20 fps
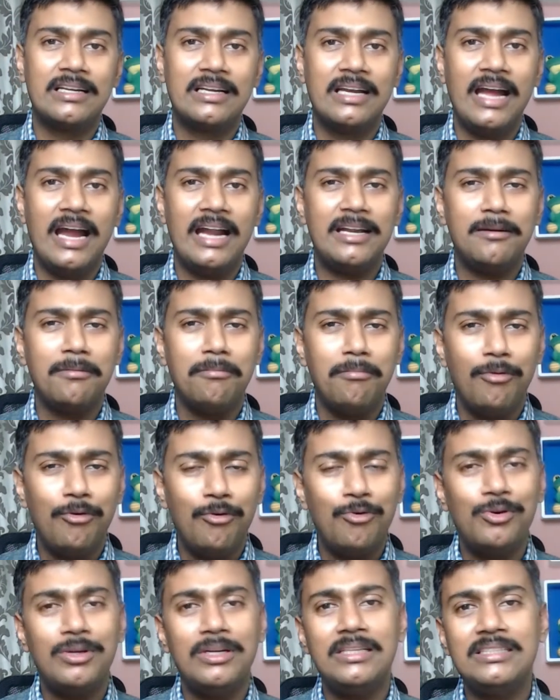get
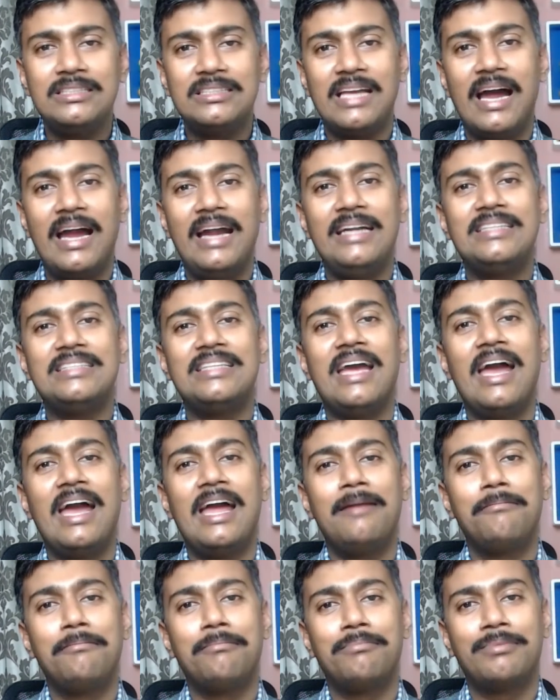more insights
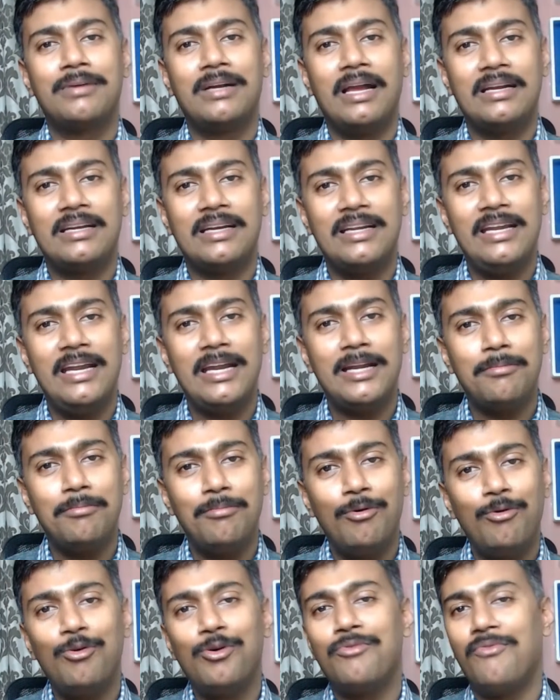and create
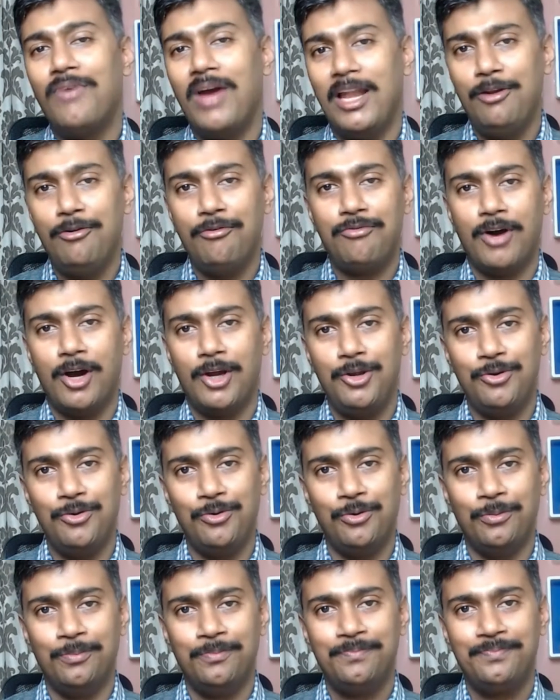more value for you.